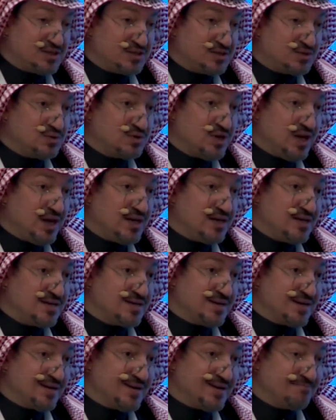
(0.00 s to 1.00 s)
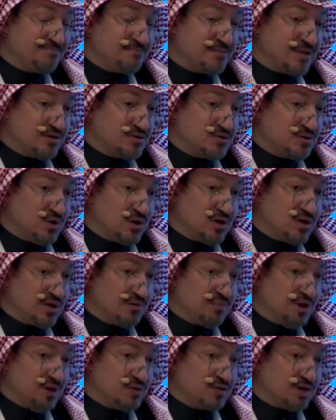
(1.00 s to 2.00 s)
today talking
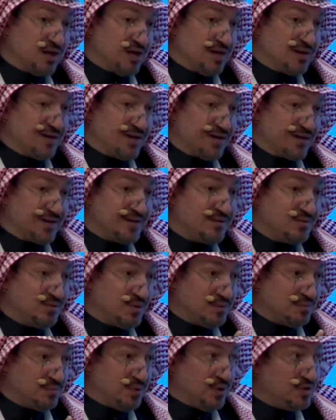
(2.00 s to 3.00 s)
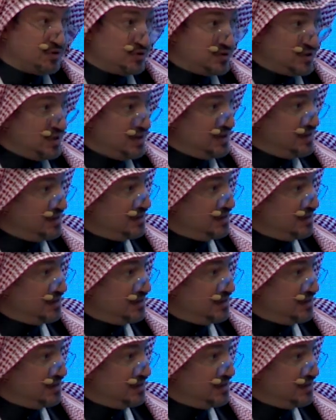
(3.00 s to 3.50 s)
about unlocking $1.3